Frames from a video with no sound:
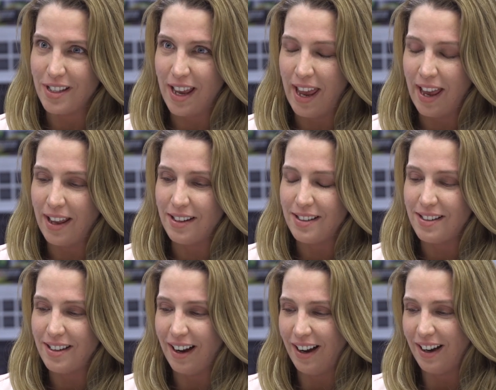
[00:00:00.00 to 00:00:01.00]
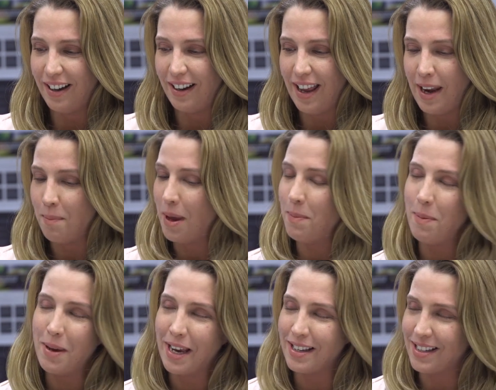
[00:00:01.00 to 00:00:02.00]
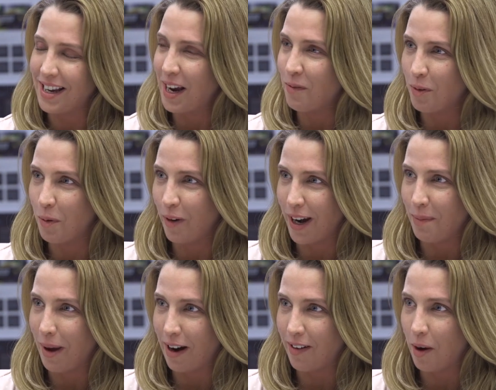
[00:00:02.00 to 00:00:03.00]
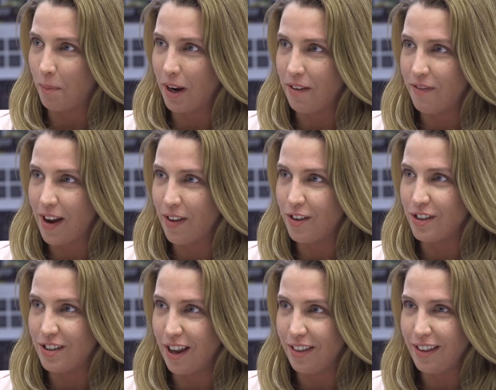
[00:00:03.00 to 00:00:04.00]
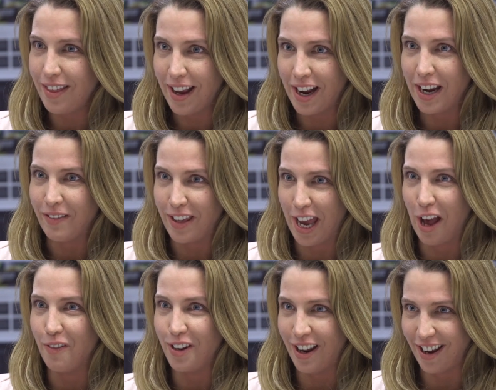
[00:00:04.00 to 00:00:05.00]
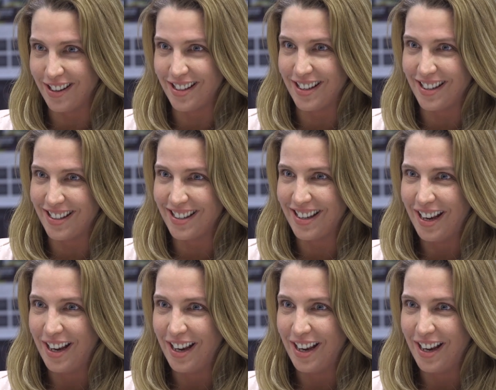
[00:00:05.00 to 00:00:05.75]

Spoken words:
And it may be because I come from a writing background, but I found there's nothing that kind of galvanizes